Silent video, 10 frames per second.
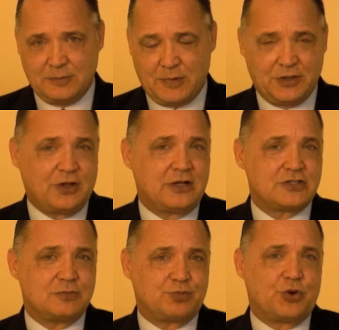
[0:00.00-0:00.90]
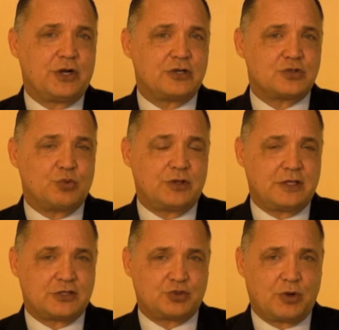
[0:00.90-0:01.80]
My thoughts and prayers are with
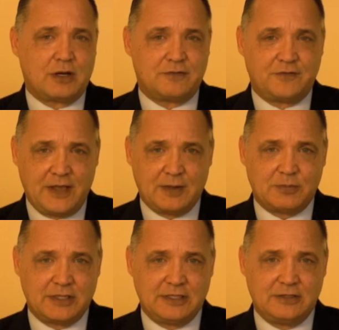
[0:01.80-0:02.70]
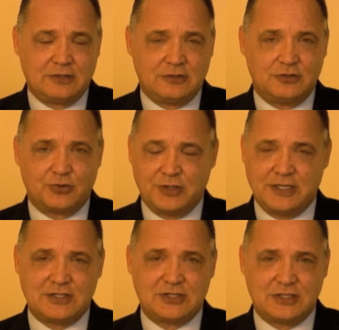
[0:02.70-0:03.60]
the Estrada family during
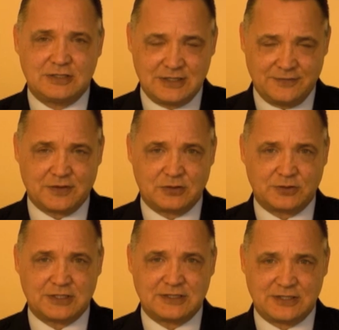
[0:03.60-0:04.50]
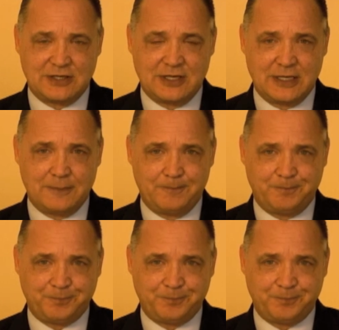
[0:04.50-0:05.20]
this difficult time.